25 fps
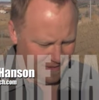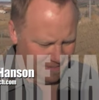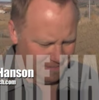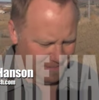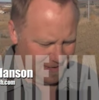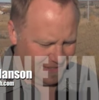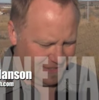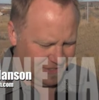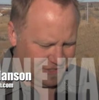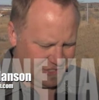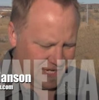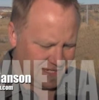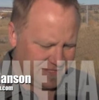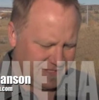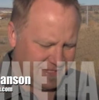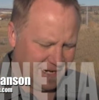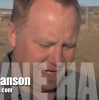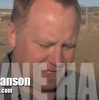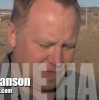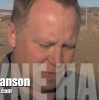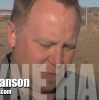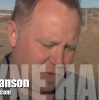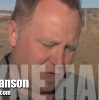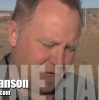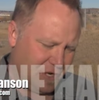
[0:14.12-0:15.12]
that many
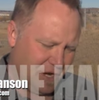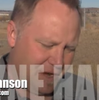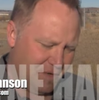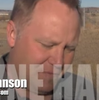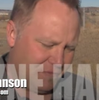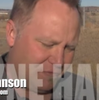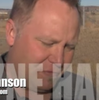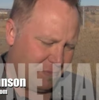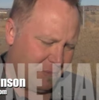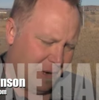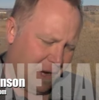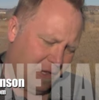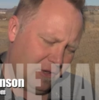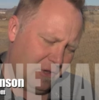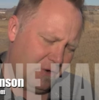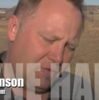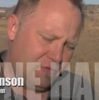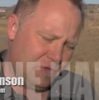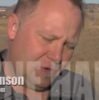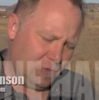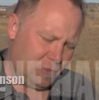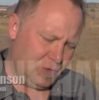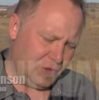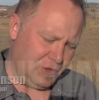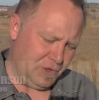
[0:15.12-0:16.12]
Gentiles will come from all
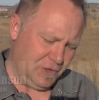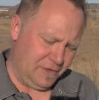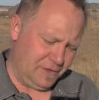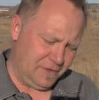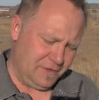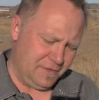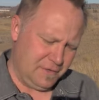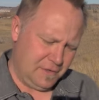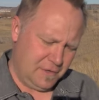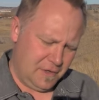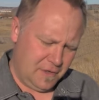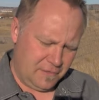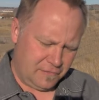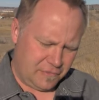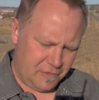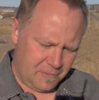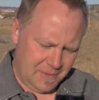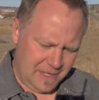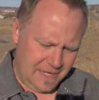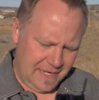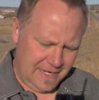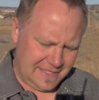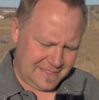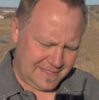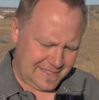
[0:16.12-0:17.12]
over the world,
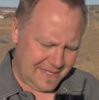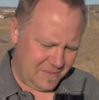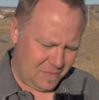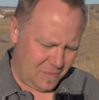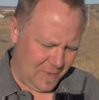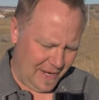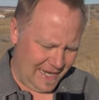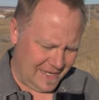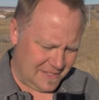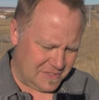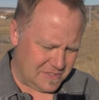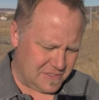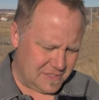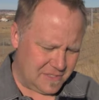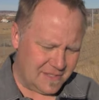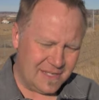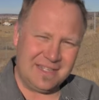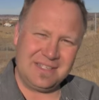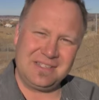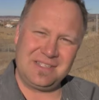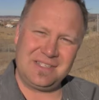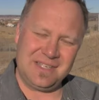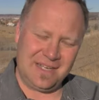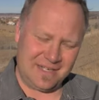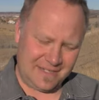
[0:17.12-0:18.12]
from east and west,
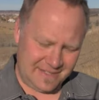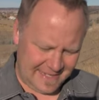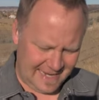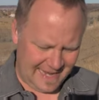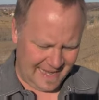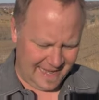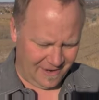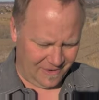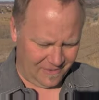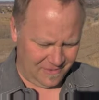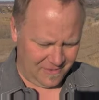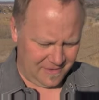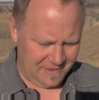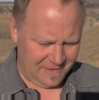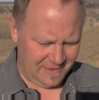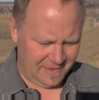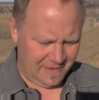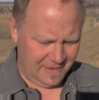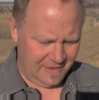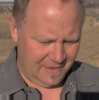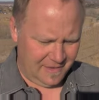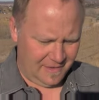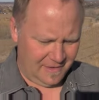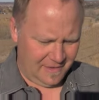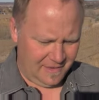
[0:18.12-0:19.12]
and sit down
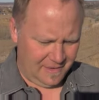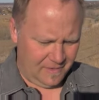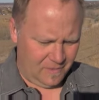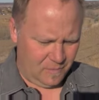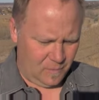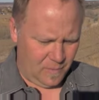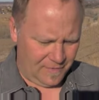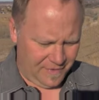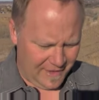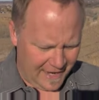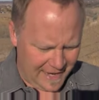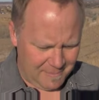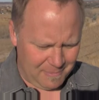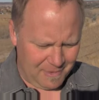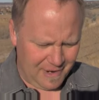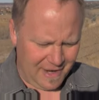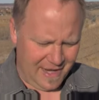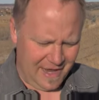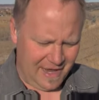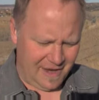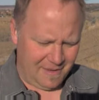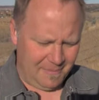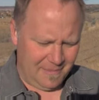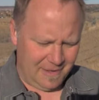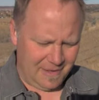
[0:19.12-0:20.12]
with
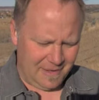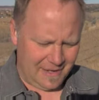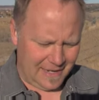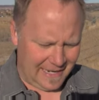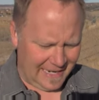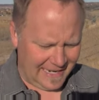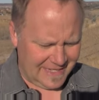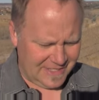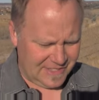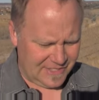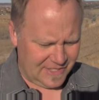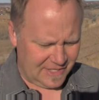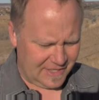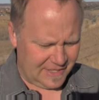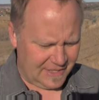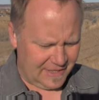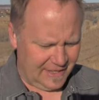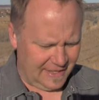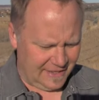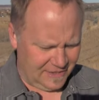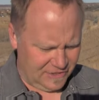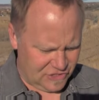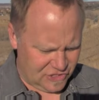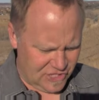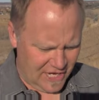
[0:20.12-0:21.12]
Abraham, Isaac,
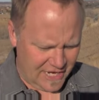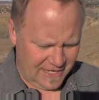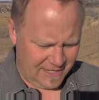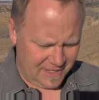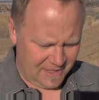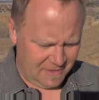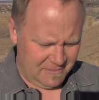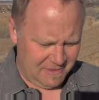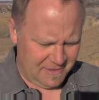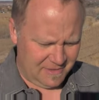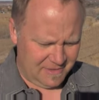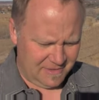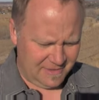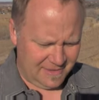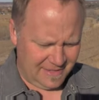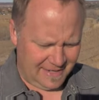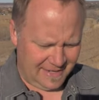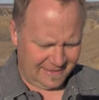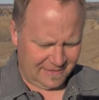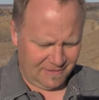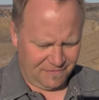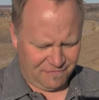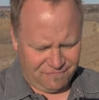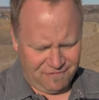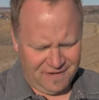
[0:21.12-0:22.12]
and Jacob
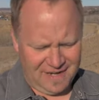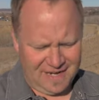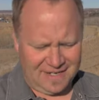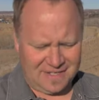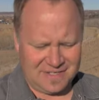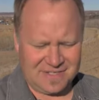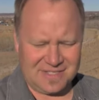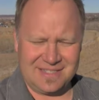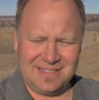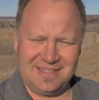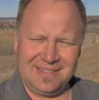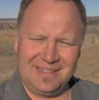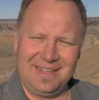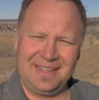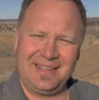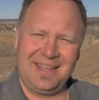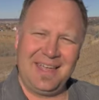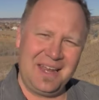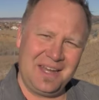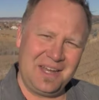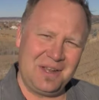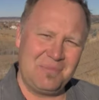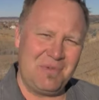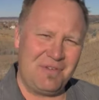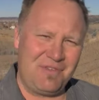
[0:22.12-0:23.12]
at the feast in the
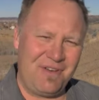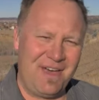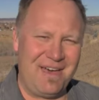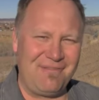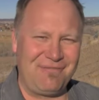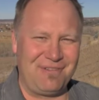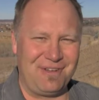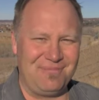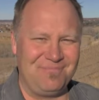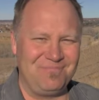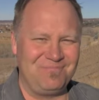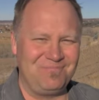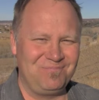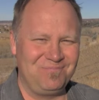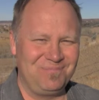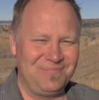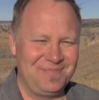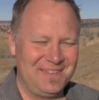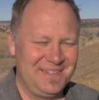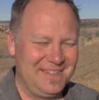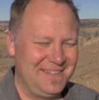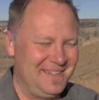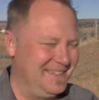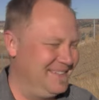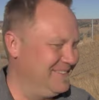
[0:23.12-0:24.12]
kingdom of heaven."
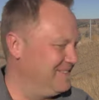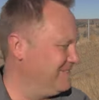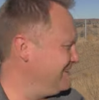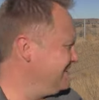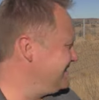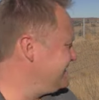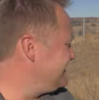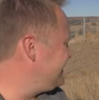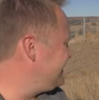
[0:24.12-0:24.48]
We